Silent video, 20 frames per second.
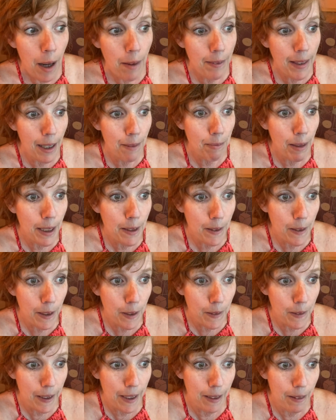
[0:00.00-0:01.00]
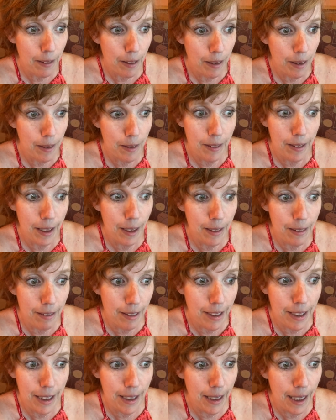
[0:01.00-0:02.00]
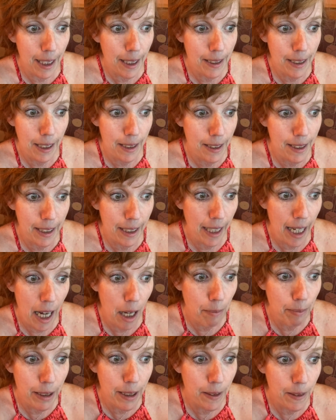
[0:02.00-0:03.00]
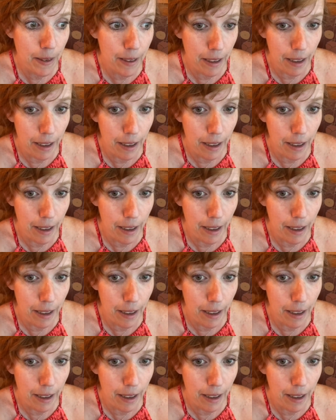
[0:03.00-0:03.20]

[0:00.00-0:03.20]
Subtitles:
The DNA testing happened,